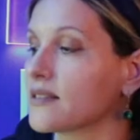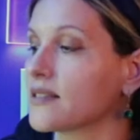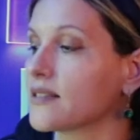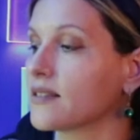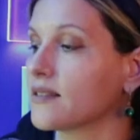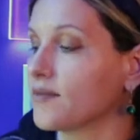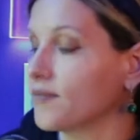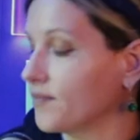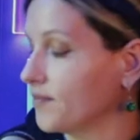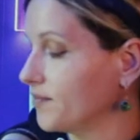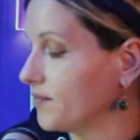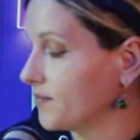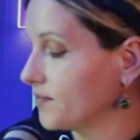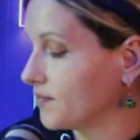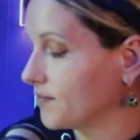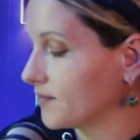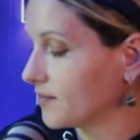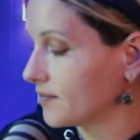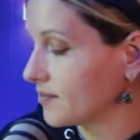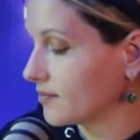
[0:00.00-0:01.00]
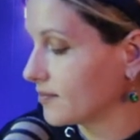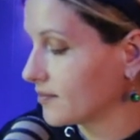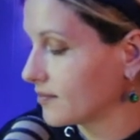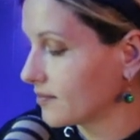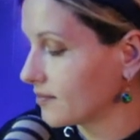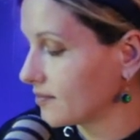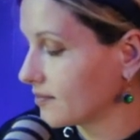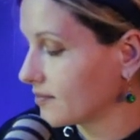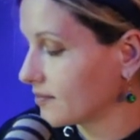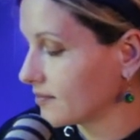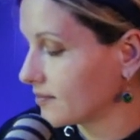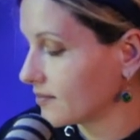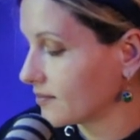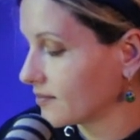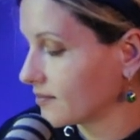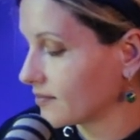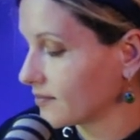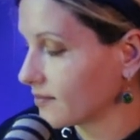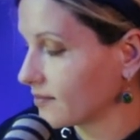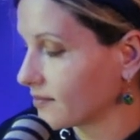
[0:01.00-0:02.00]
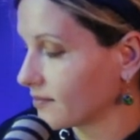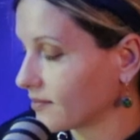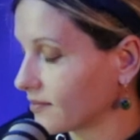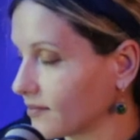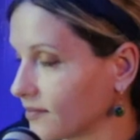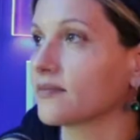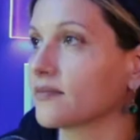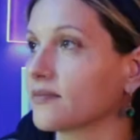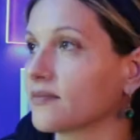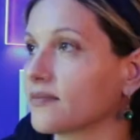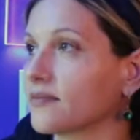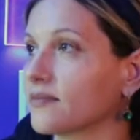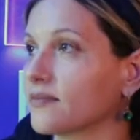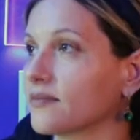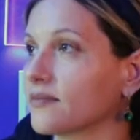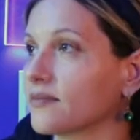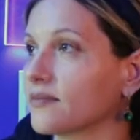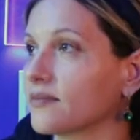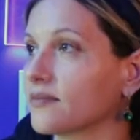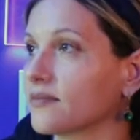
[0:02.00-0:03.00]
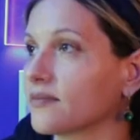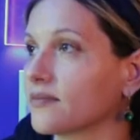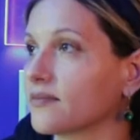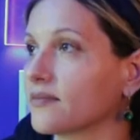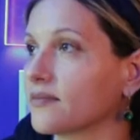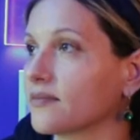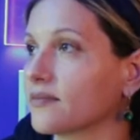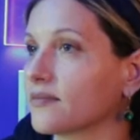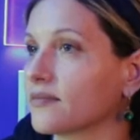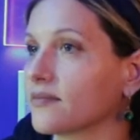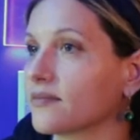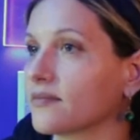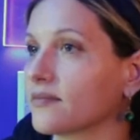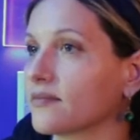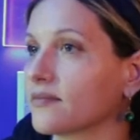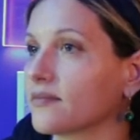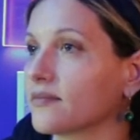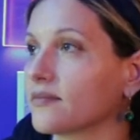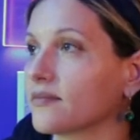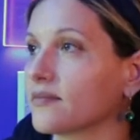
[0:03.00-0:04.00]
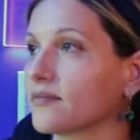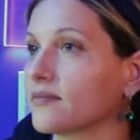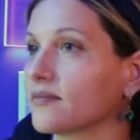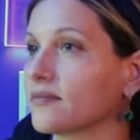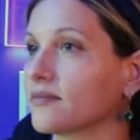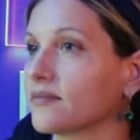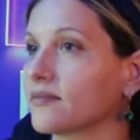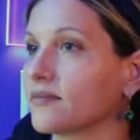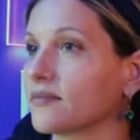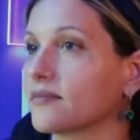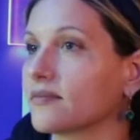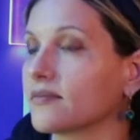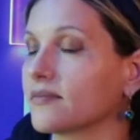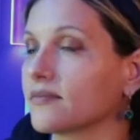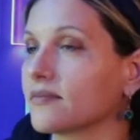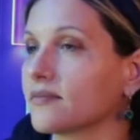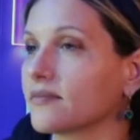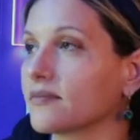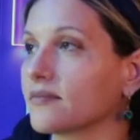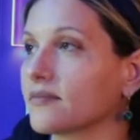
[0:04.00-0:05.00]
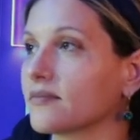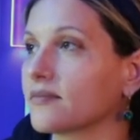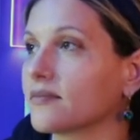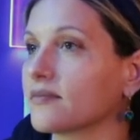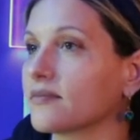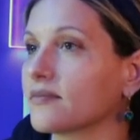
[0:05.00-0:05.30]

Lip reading: No words are spoken by the person on screen.